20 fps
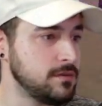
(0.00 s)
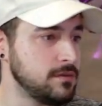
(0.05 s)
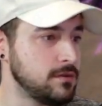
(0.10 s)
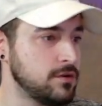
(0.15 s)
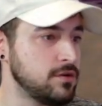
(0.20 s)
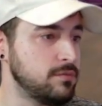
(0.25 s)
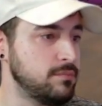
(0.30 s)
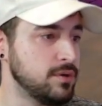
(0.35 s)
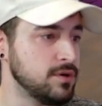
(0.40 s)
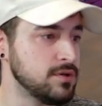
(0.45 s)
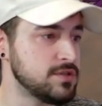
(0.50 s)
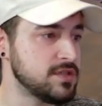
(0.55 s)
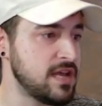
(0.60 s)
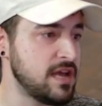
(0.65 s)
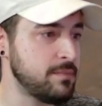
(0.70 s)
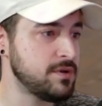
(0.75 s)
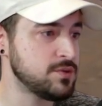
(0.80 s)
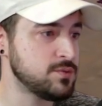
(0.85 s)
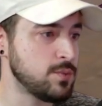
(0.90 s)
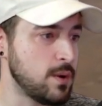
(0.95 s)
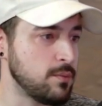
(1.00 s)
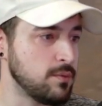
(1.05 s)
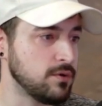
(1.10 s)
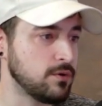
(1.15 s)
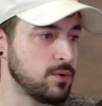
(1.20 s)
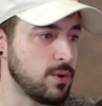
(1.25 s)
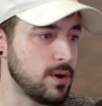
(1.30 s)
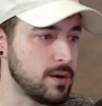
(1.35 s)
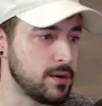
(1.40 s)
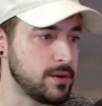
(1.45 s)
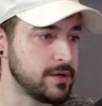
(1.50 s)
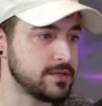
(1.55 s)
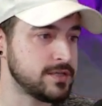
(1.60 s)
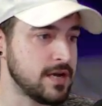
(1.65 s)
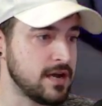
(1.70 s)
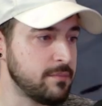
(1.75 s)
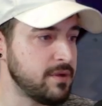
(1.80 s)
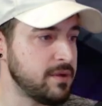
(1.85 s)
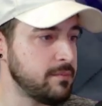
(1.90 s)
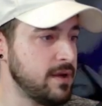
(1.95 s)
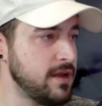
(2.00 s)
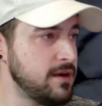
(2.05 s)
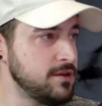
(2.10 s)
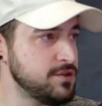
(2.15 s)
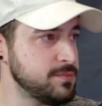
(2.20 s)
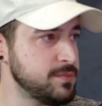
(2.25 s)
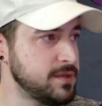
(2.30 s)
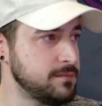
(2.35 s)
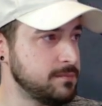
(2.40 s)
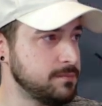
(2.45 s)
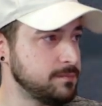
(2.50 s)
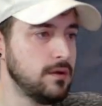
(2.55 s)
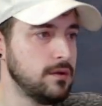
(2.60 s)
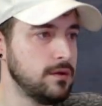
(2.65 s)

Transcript: Good burst damage while requiring timing management.